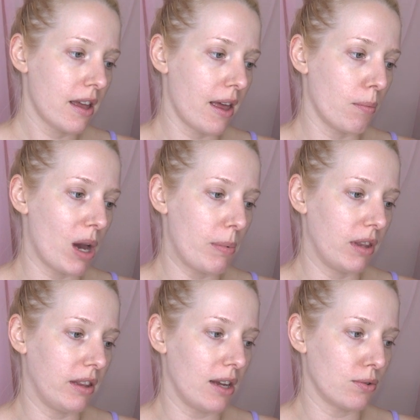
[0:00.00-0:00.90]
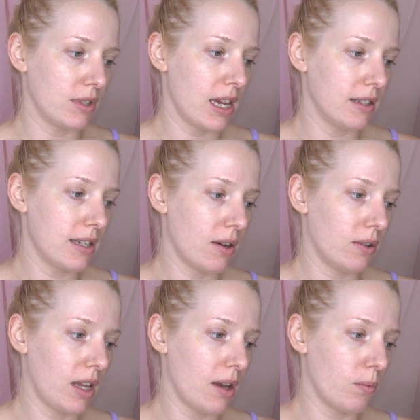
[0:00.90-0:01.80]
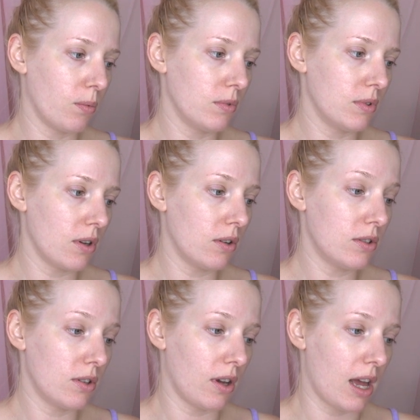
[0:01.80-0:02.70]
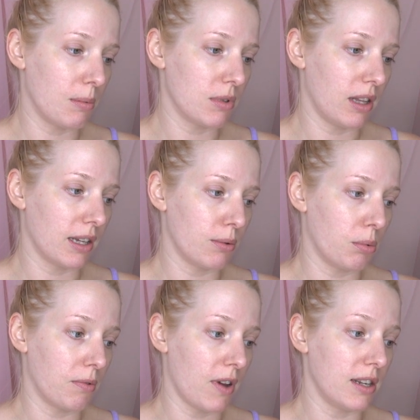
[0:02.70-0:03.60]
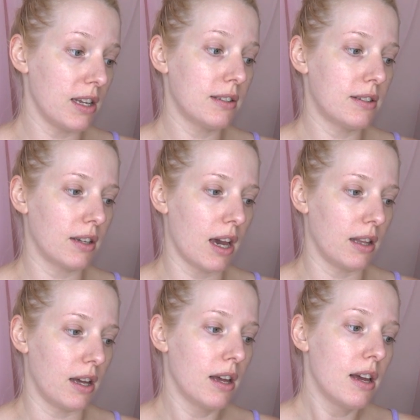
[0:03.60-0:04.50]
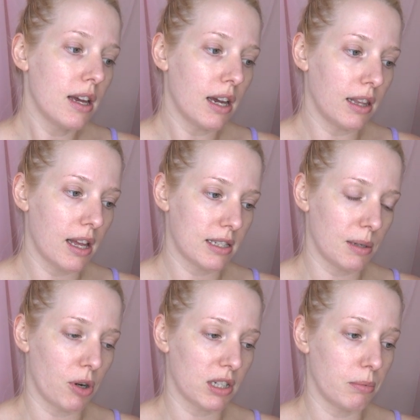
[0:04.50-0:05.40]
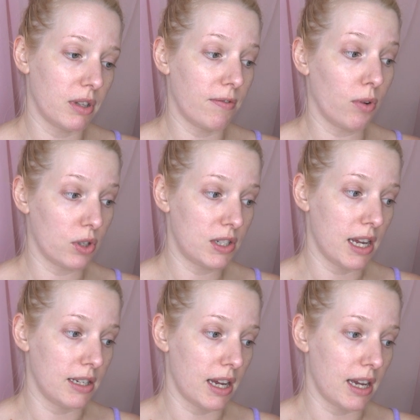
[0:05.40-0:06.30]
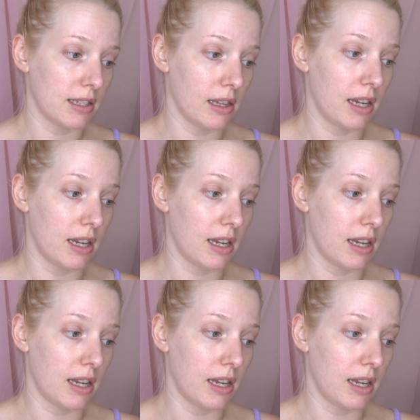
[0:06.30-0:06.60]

and wiping the natural tan towelette onto your arms or legs will provide instant color and last approximately 4 to 10 days.